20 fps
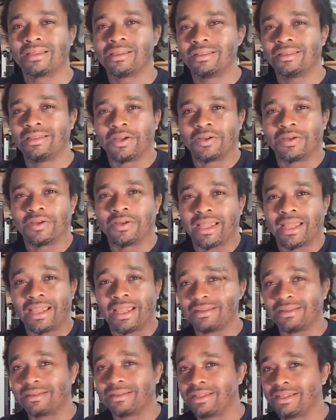you know, that
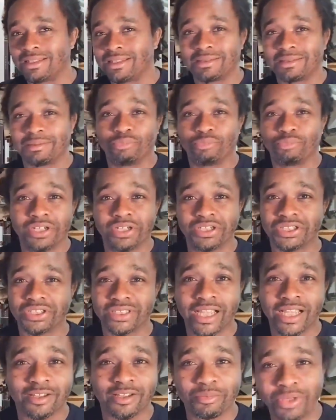had in the British
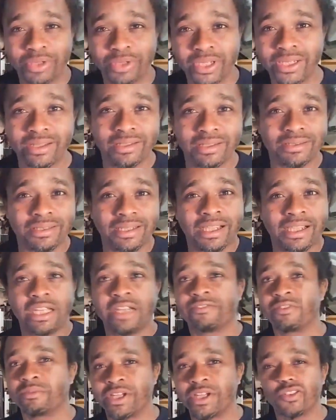encyclopedias, they had
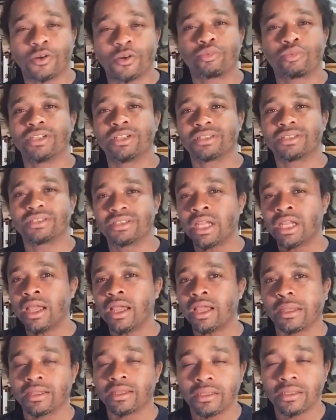information on Prester
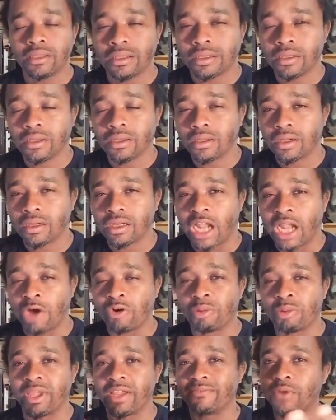John. And I
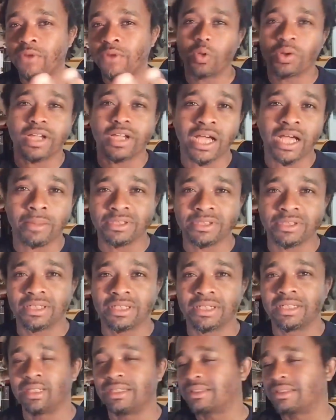would make photocopies of
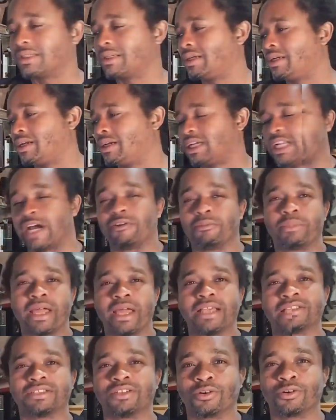this and I would
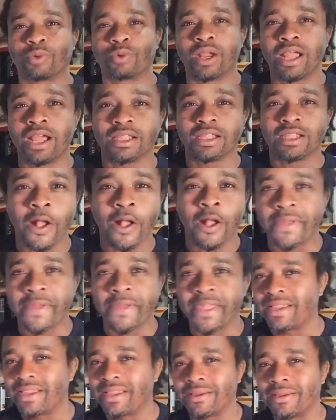pass it around, you know what I
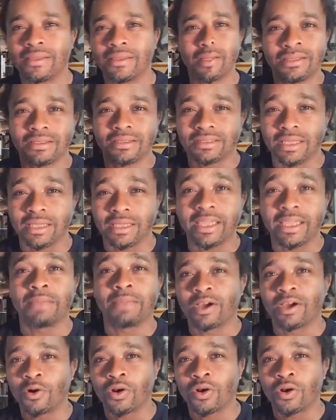mean? Say, hey man,
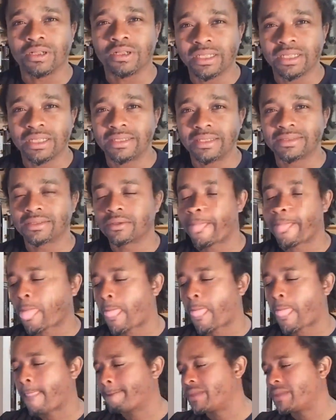hold on to this.
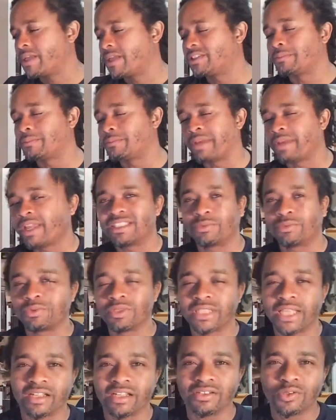It's amazing what
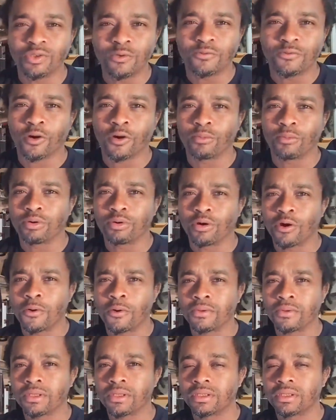that can do for a
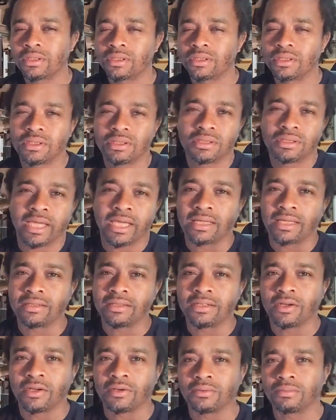bro that,
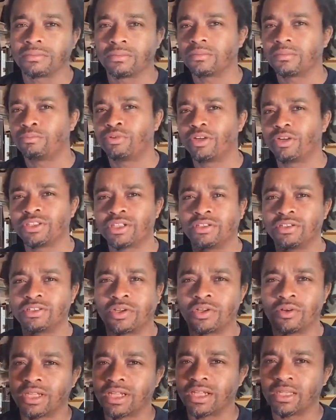you know, prisoners
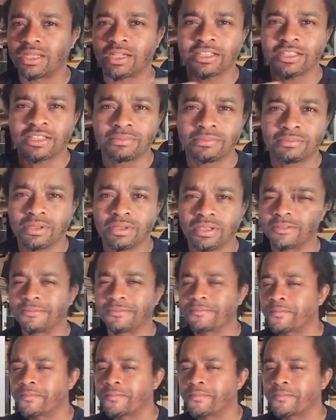don't get nothing but,